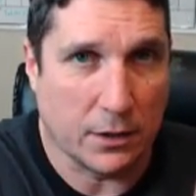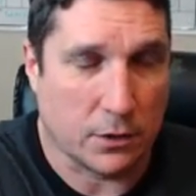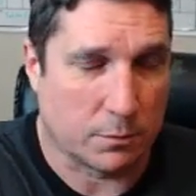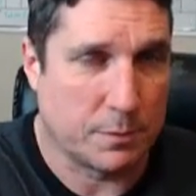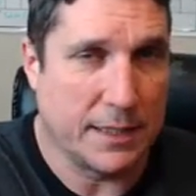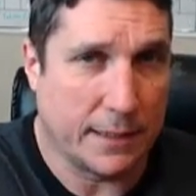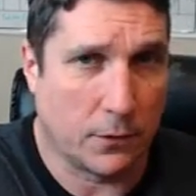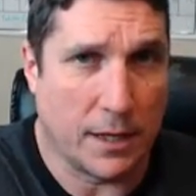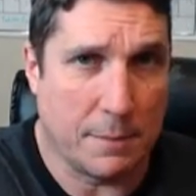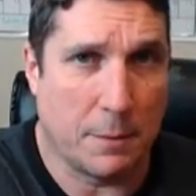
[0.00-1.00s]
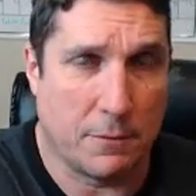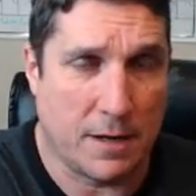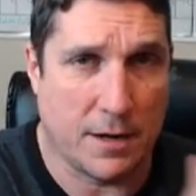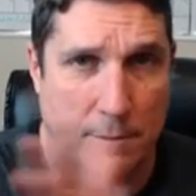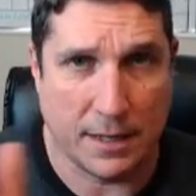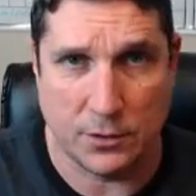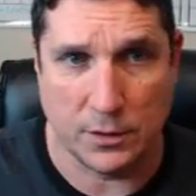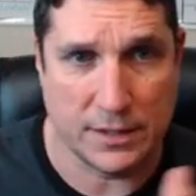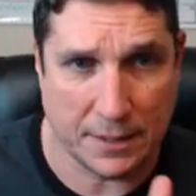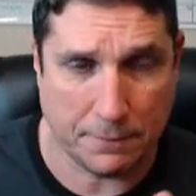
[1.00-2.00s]
your particular email provider may do
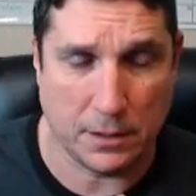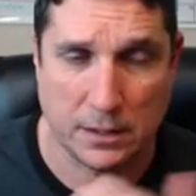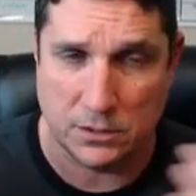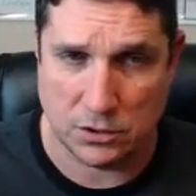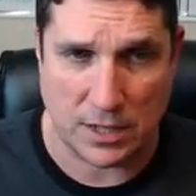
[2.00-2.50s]
it differently. This is